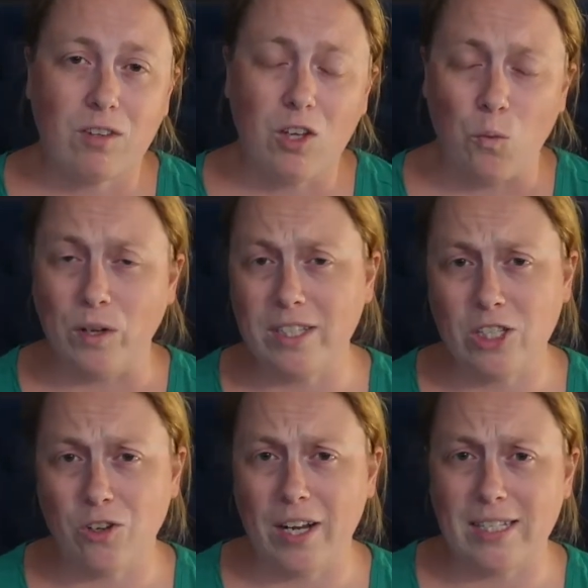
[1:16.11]
once I
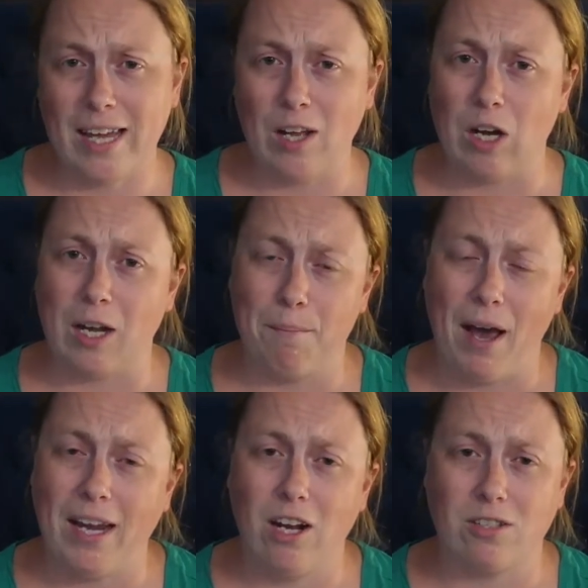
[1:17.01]
show you guys that, I'll come
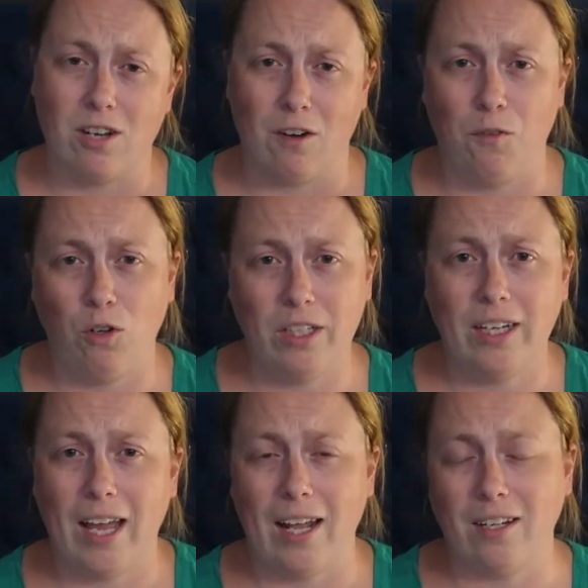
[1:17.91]
back here, start folding
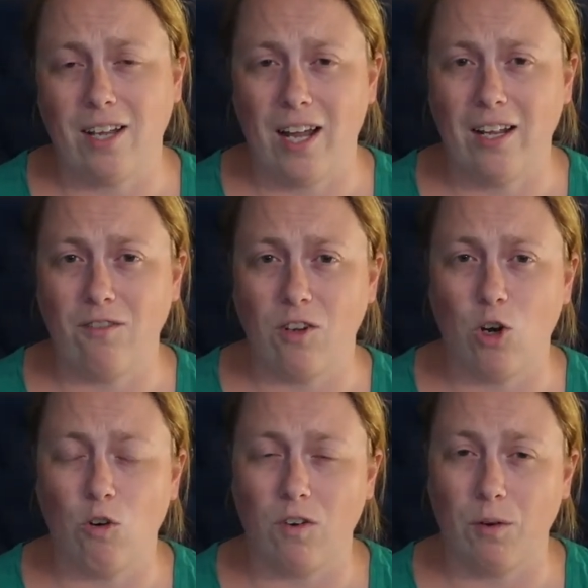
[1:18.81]
it, and kind of
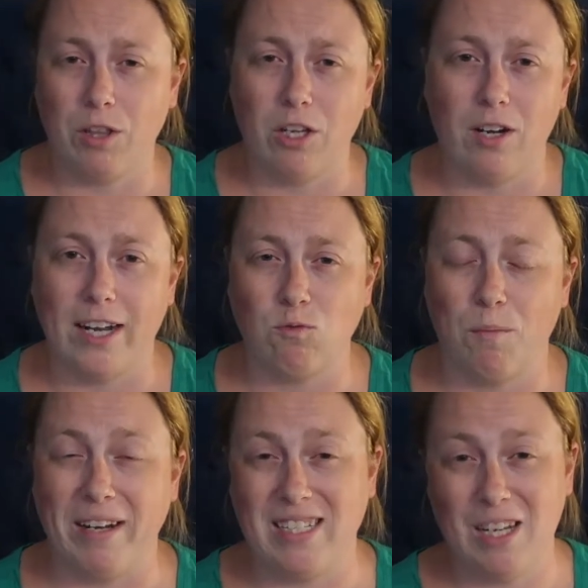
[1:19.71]
go over with you guys what
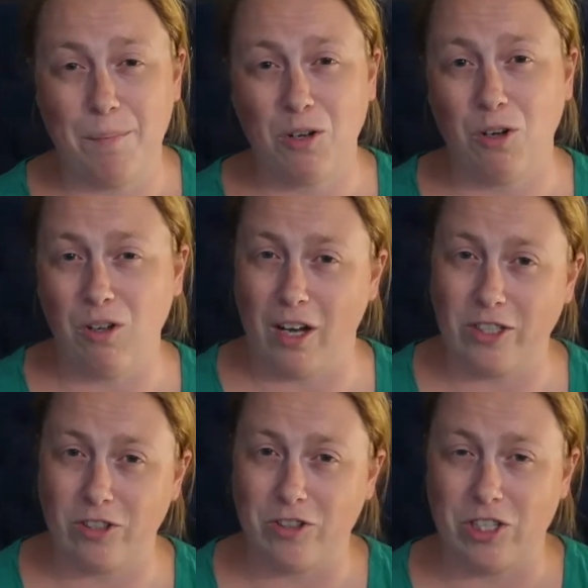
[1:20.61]
my typical
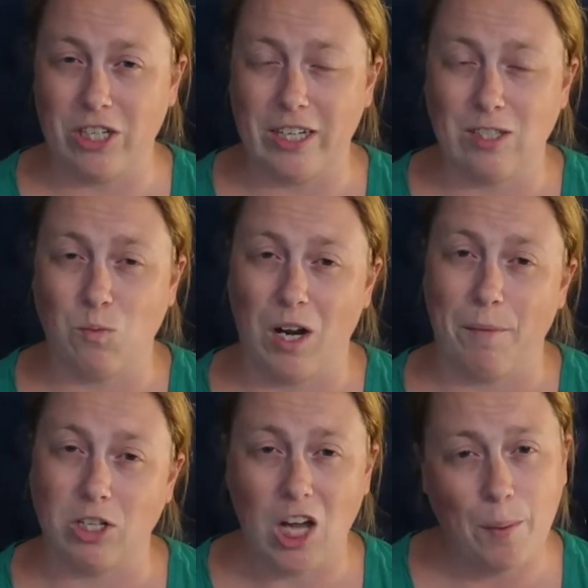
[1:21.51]
laundry routine is when I'm
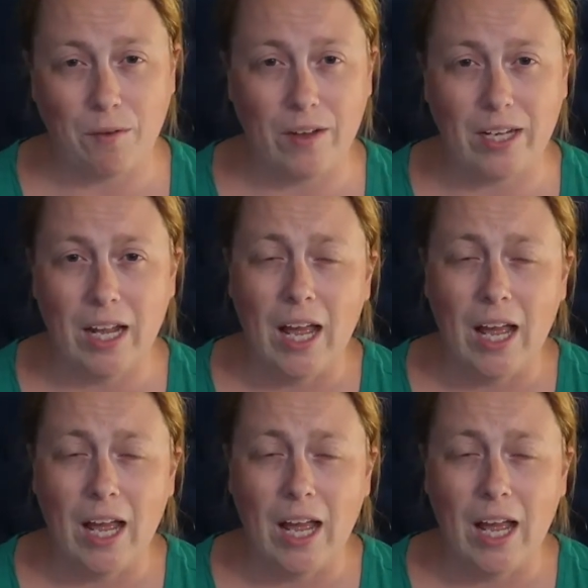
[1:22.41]
on top of it.